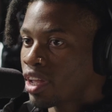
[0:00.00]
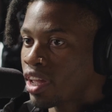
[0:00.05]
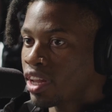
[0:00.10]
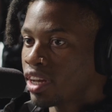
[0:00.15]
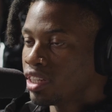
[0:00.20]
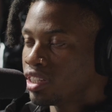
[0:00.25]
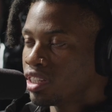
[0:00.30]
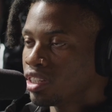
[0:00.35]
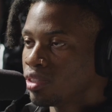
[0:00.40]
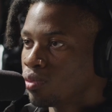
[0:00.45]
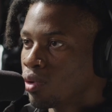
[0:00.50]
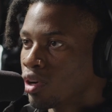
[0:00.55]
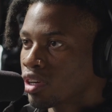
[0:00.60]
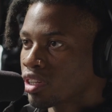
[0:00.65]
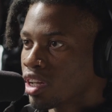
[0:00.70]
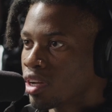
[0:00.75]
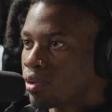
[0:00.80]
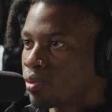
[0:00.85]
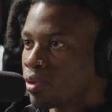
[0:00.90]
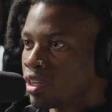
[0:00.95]
And it didn't
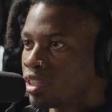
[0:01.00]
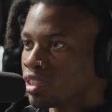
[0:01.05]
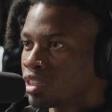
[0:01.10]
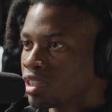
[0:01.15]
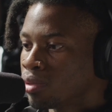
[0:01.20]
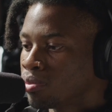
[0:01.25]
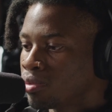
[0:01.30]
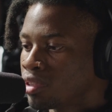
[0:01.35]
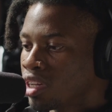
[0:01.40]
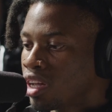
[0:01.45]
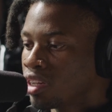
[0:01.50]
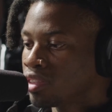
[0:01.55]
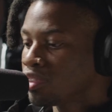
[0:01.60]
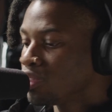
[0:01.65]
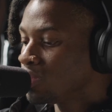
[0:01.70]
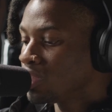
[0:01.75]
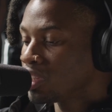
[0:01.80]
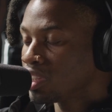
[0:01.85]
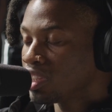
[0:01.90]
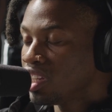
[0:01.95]
work that way.
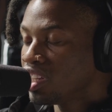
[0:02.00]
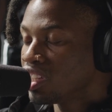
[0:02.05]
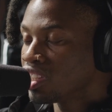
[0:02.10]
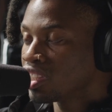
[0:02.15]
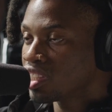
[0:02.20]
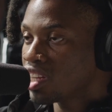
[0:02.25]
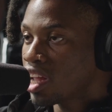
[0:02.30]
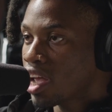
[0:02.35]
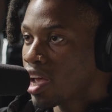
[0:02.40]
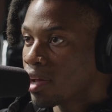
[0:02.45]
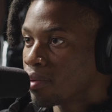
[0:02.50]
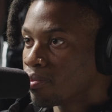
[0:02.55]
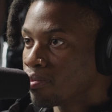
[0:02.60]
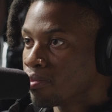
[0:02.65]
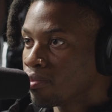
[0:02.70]
Sometimes you just need to snap.